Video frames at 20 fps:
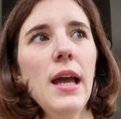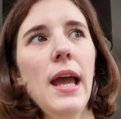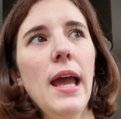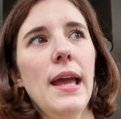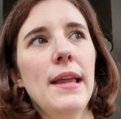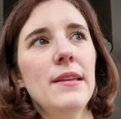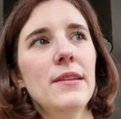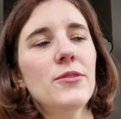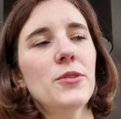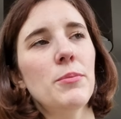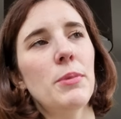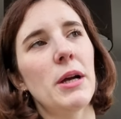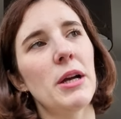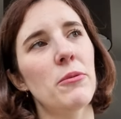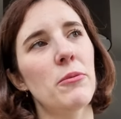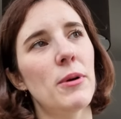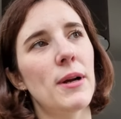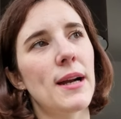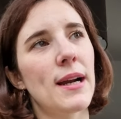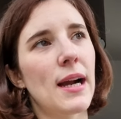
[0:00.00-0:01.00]
And it's a bag
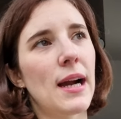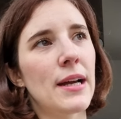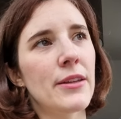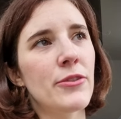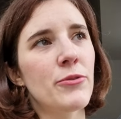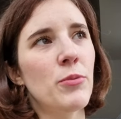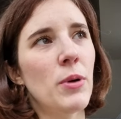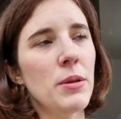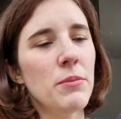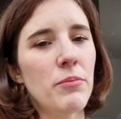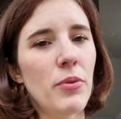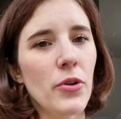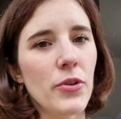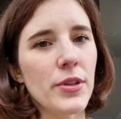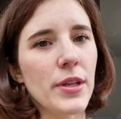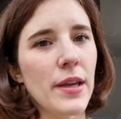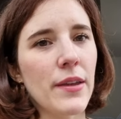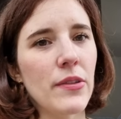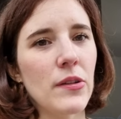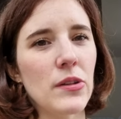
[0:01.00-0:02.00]
where at one point
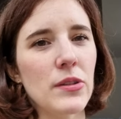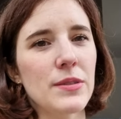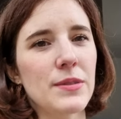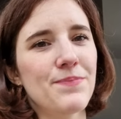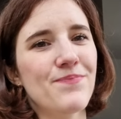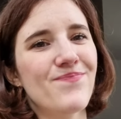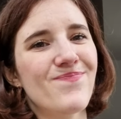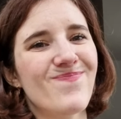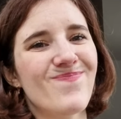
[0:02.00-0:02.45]
I thought,